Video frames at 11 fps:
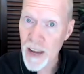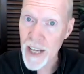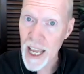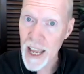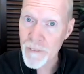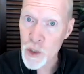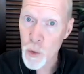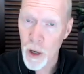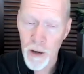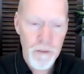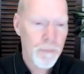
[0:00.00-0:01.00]
5 and a half and
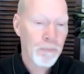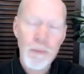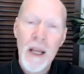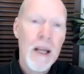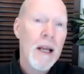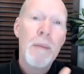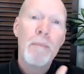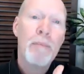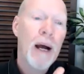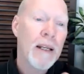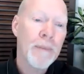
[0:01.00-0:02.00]
12.
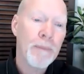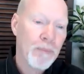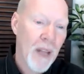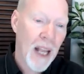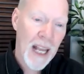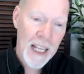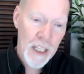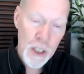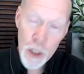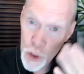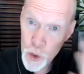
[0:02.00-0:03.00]
But
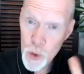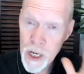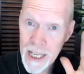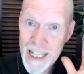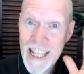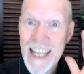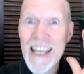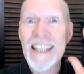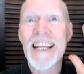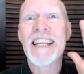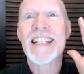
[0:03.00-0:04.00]
you can
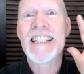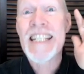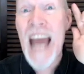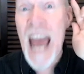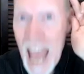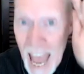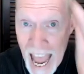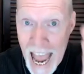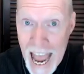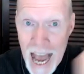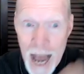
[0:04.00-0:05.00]
hit
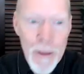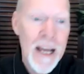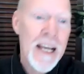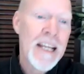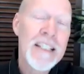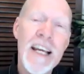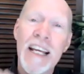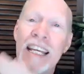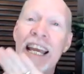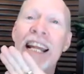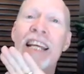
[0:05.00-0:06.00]
tab to
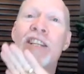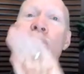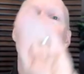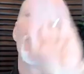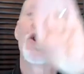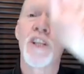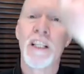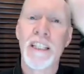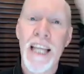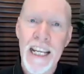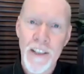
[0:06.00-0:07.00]
get it to
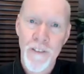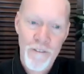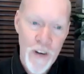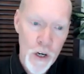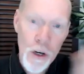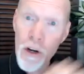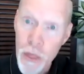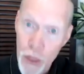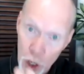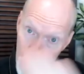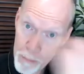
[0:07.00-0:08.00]
select
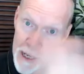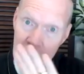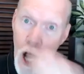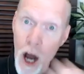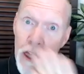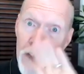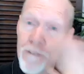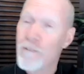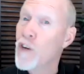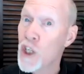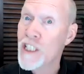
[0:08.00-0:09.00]
further beyond the
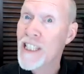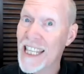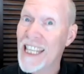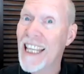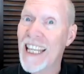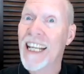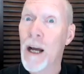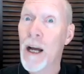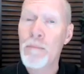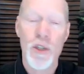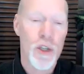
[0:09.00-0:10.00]
first thing it
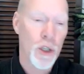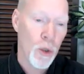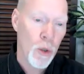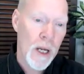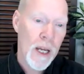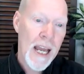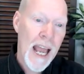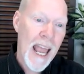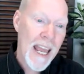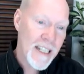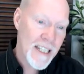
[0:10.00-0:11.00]
comes to
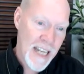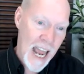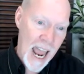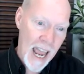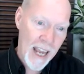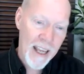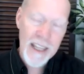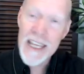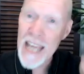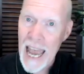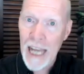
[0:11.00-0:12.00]
and tag
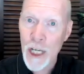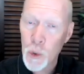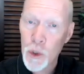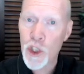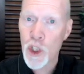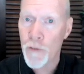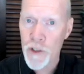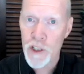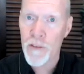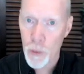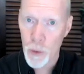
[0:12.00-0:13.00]
the actual
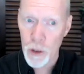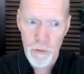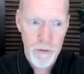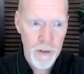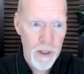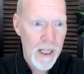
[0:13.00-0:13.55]
surface of the roof.